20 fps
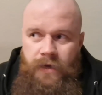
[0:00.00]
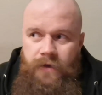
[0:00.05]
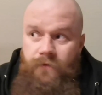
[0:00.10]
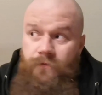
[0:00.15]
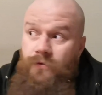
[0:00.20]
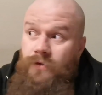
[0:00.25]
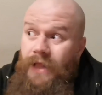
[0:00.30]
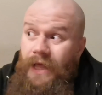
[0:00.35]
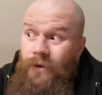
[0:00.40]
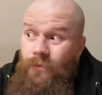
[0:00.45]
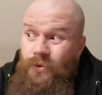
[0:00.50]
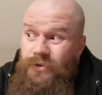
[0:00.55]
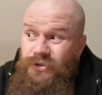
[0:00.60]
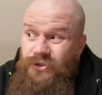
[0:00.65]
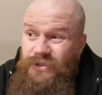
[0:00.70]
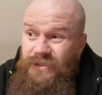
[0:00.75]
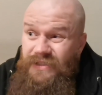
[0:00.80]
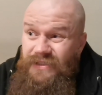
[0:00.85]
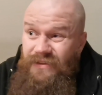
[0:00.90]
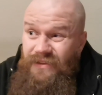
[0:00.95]
If you like what
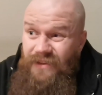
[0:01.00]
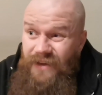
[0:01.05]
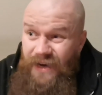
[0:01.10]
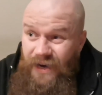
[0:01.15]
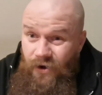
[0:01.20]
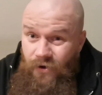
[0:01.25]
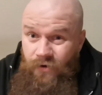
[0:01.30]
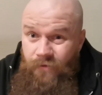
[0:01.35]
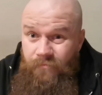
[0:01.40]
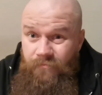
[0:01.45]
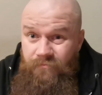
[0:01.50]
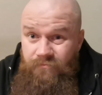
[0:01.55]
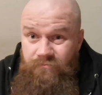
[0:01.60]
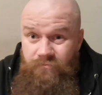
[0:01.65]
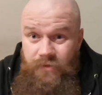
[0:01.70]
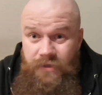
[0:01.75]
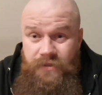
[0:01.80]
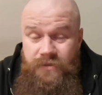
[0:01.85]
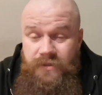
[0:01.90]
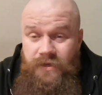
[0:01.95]
you see there,
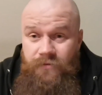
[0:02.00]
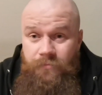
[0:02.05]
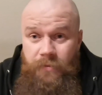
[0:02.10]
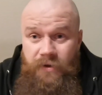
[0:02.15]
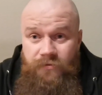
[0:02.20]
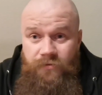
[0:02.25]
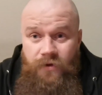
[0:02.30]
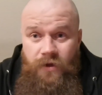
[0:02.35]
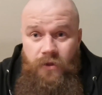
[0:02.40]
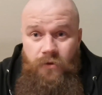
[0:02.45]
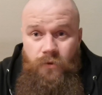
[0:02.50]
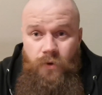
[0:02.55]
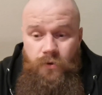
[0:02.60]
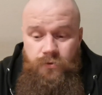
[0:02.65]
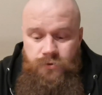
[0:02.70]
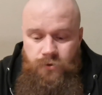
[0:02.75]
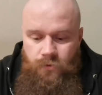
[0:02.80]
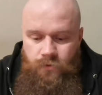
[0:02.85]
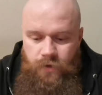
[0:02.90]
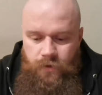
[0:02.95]
please give me a follow
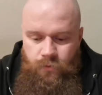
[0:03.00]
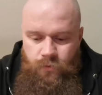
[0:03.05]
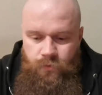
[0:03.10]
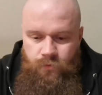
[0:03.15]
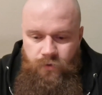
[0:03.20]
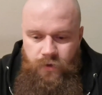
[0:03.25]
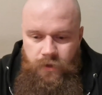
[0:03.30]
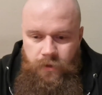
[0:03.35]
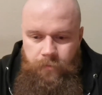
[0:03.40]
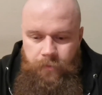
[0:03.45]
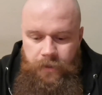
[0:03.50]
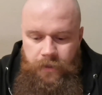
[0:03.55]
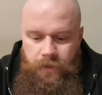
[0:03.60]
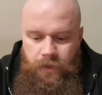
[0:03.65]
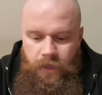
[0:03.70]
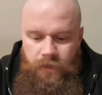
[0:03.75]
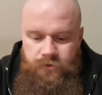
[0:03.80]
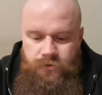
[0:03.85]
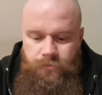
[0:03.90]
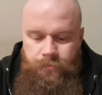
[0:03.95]
also. That will really mean a
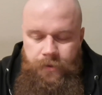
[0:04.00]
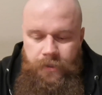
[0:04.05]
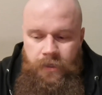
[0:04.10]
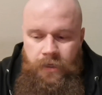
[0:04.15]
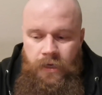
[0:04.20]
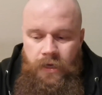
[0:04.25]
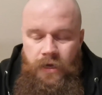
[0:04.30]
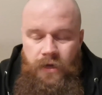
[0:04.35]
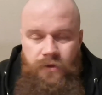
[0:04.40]
lot to me.